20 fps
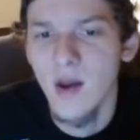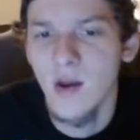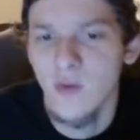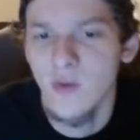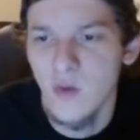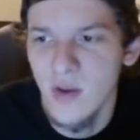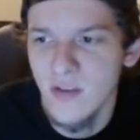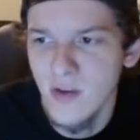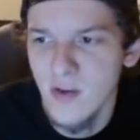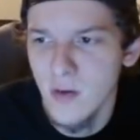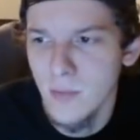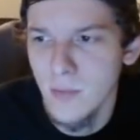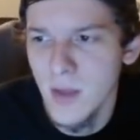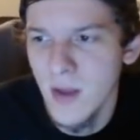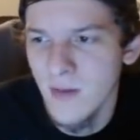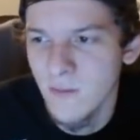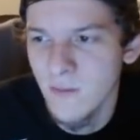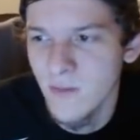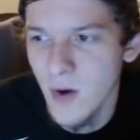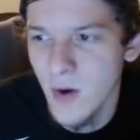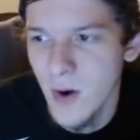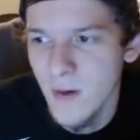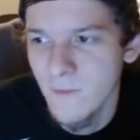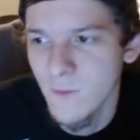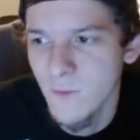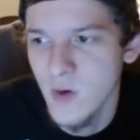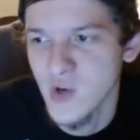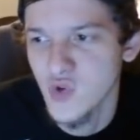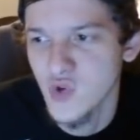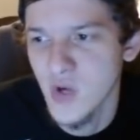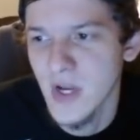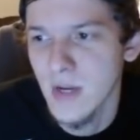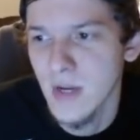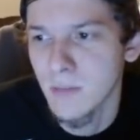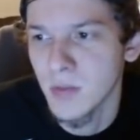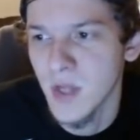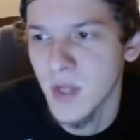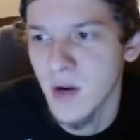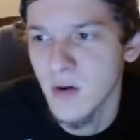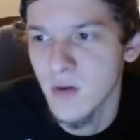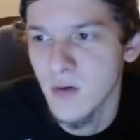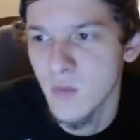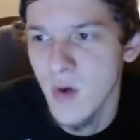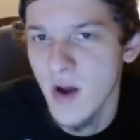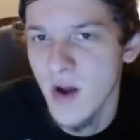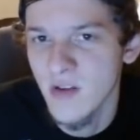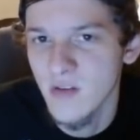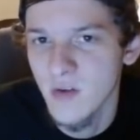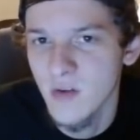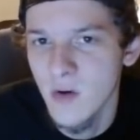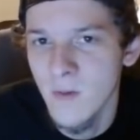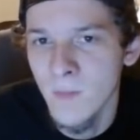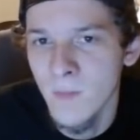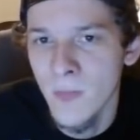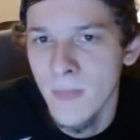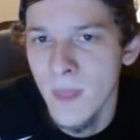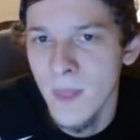So he's going to be a very frustrating player to roster.